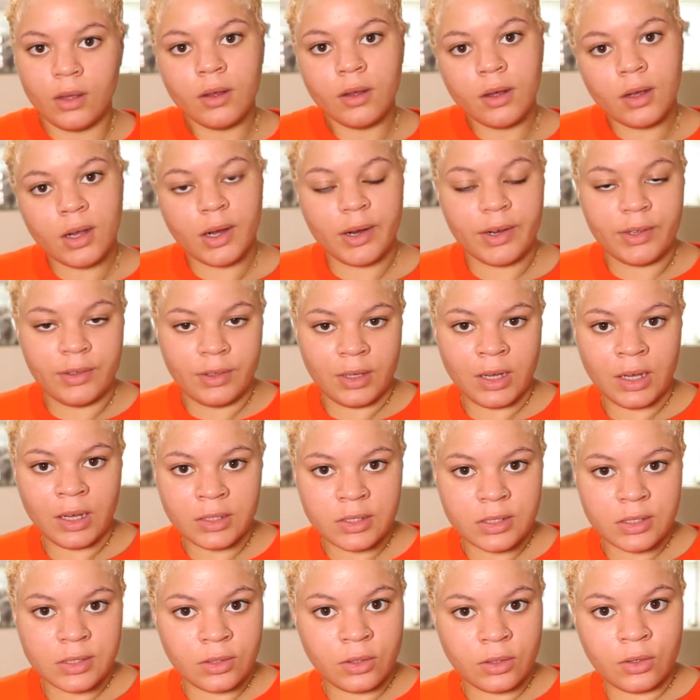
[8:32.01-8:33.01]
Alright, you
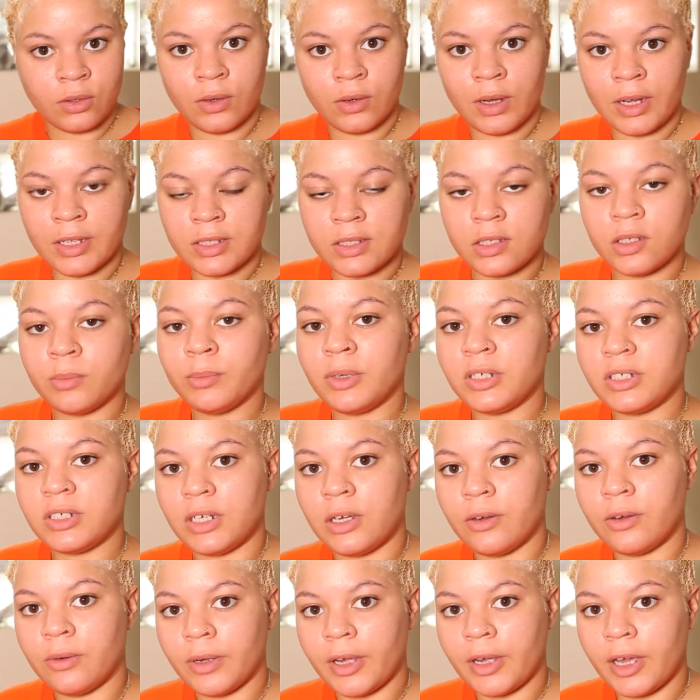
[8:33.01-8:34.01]
guys, so I took my
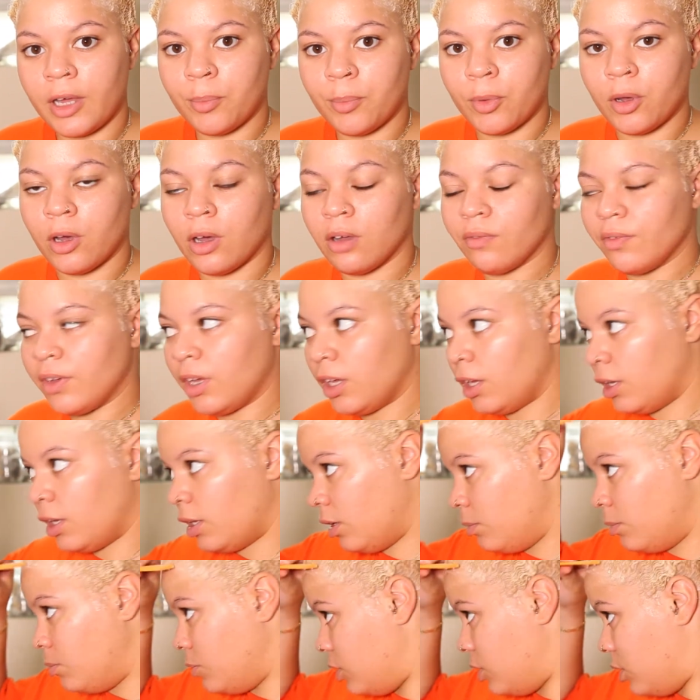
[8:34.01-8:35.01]
shower cap off,
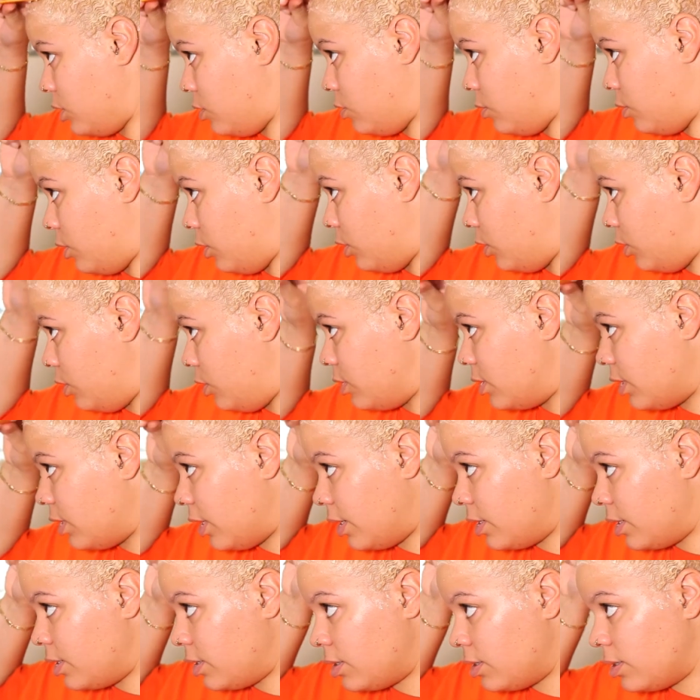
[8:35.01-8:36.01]
and I'm just doing a little
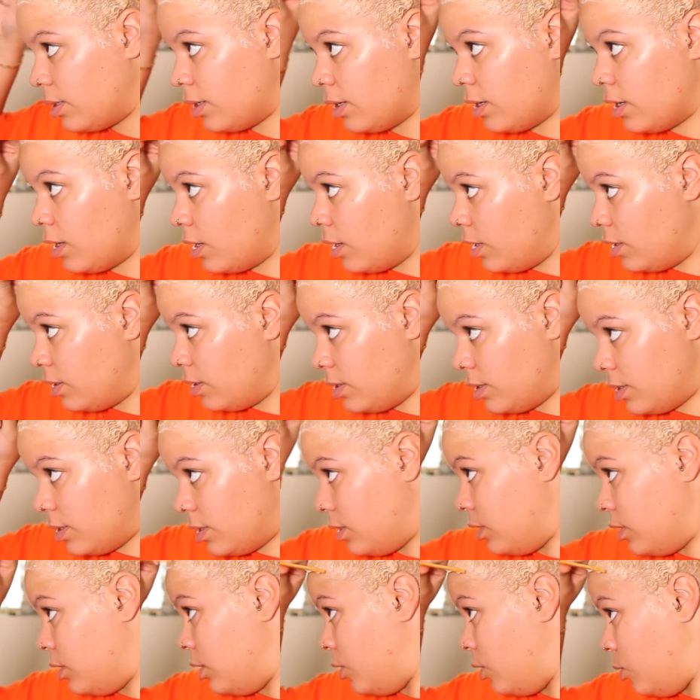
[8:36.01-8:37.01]
test to
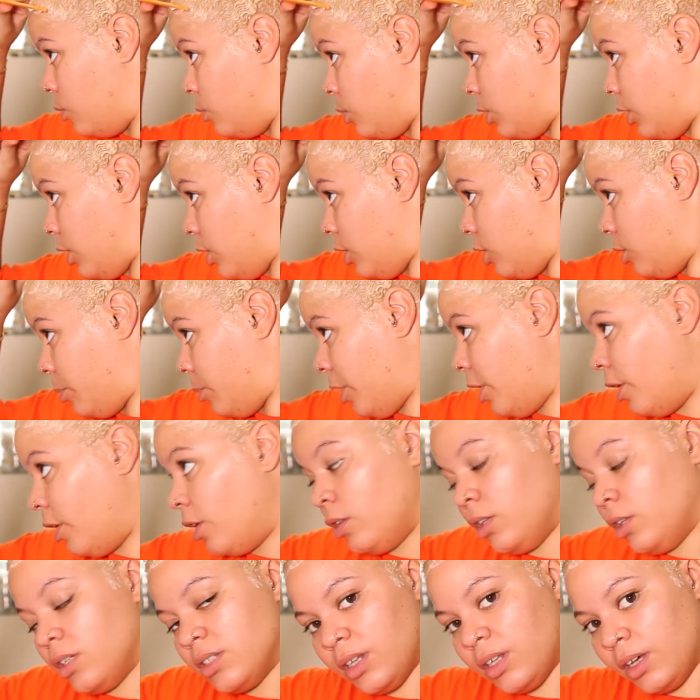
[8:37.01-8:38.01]
see what color my hair
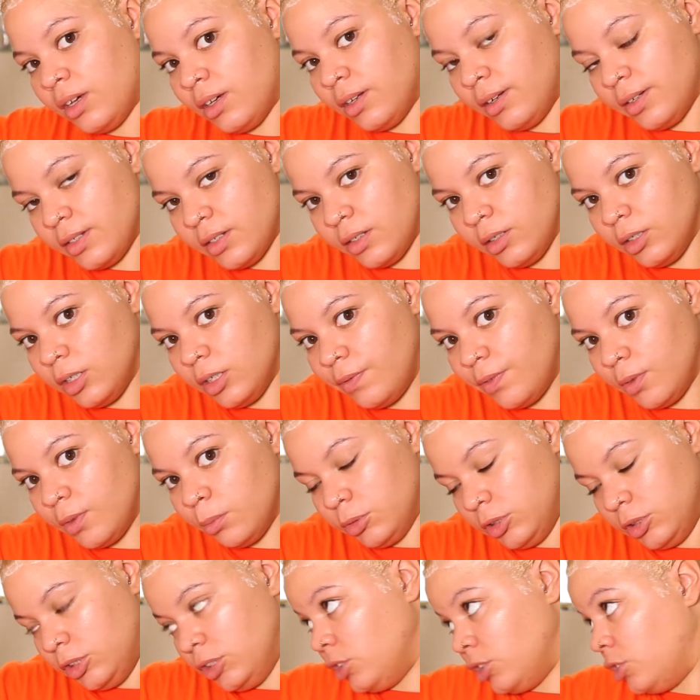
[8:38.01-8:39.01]
looks like it is underneath the
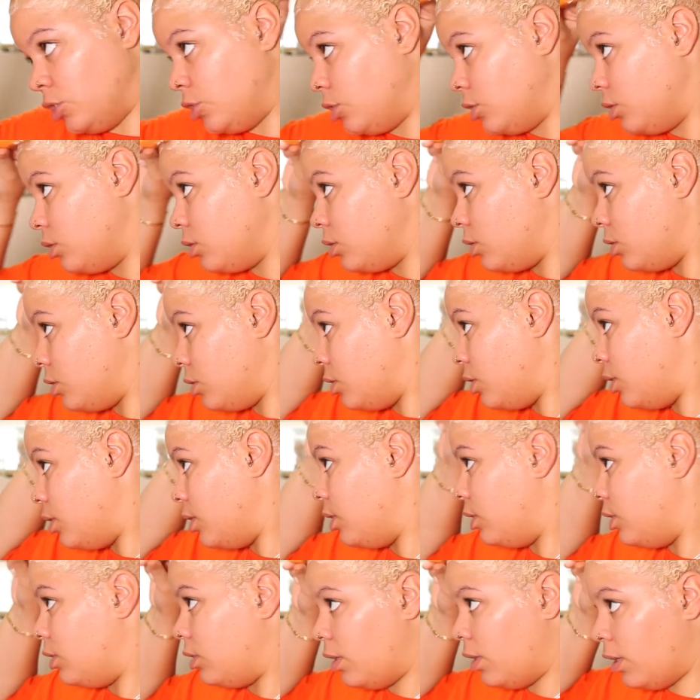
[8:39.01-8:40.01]
bleach,
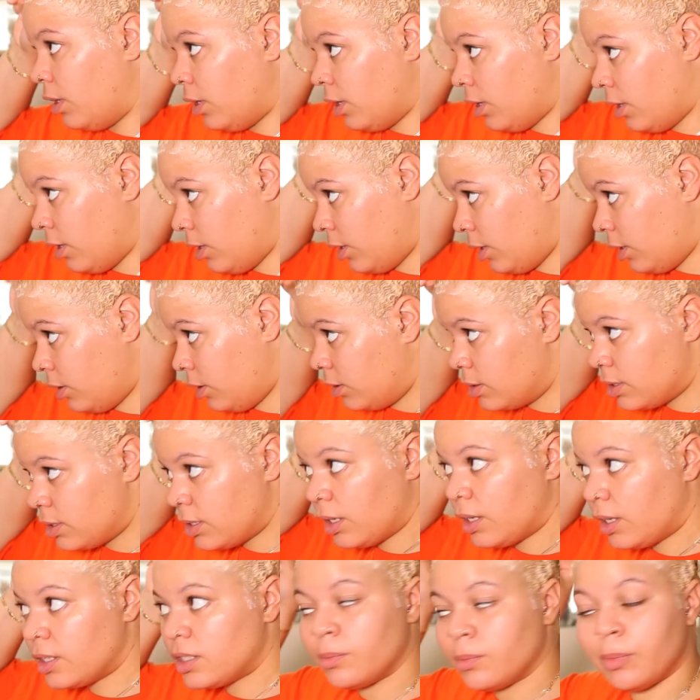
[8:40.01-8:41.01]
and it looks
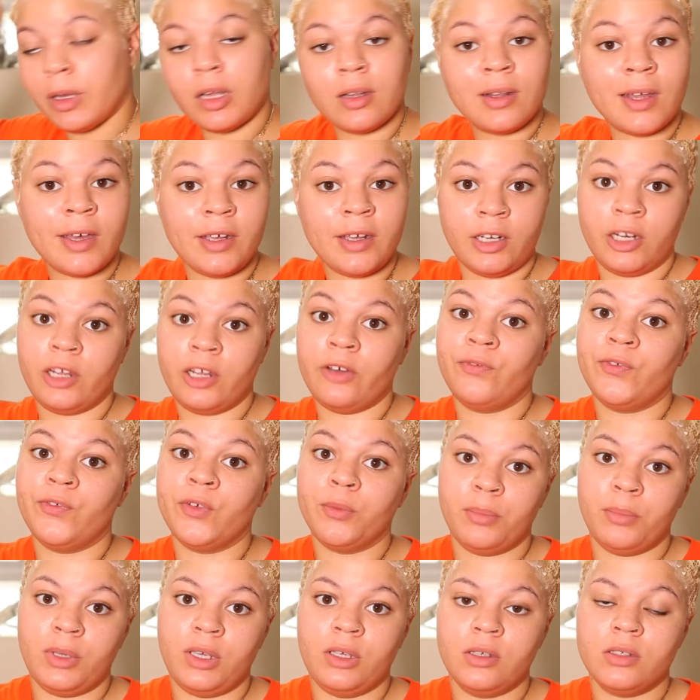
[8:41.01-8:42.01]
like it's about light enough for
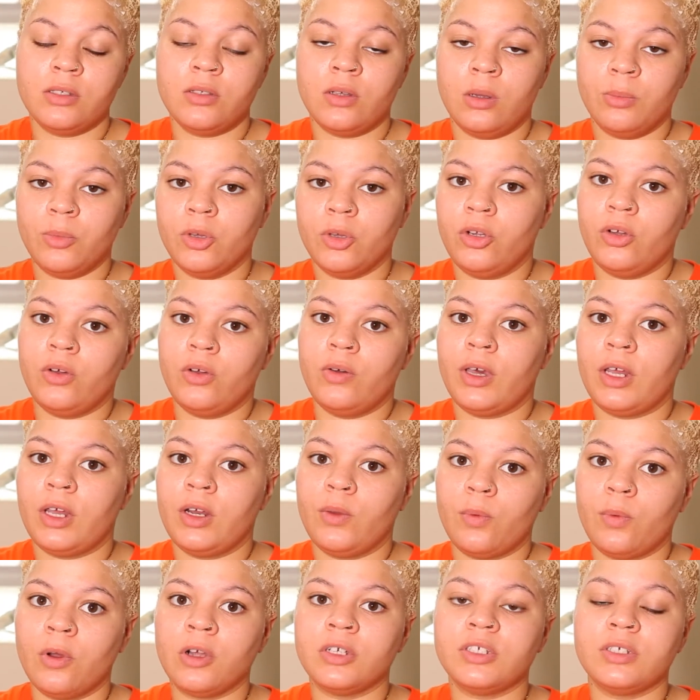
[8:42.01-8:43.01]
me. So I'm going to go ahead
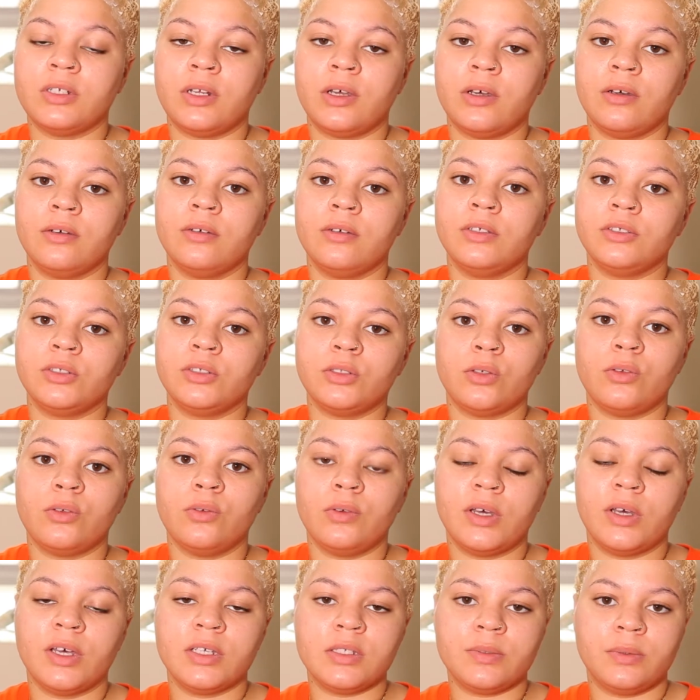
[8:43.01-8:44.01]
and wash it out and show you
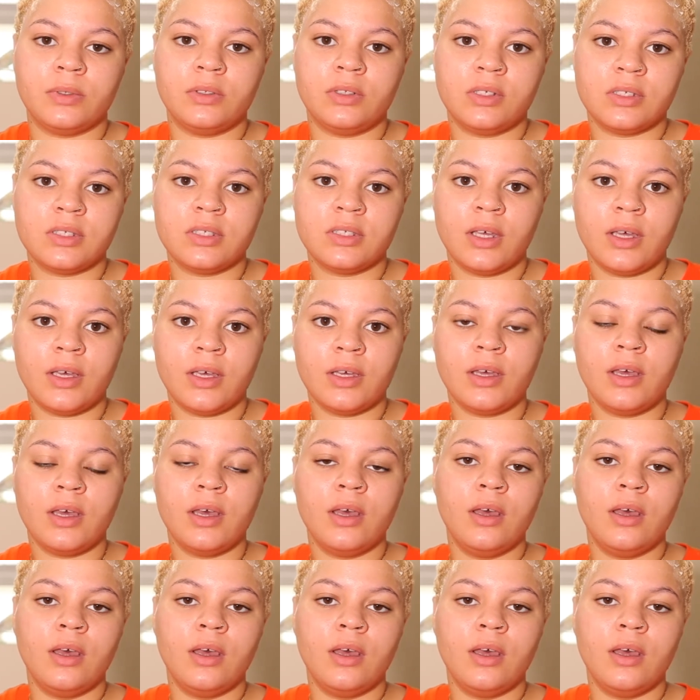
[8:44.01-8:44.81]
guys what it looks like